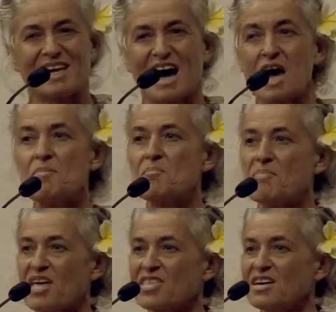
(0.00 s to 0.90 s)
I'm a
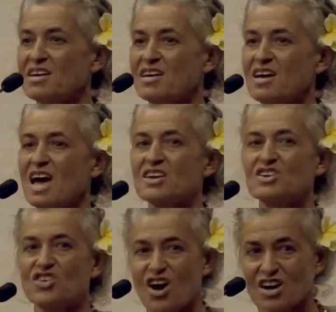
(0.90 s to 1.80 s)
mother and a
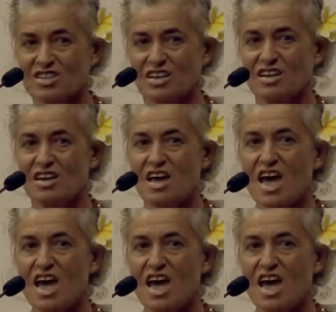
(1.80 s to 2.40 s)
doctor,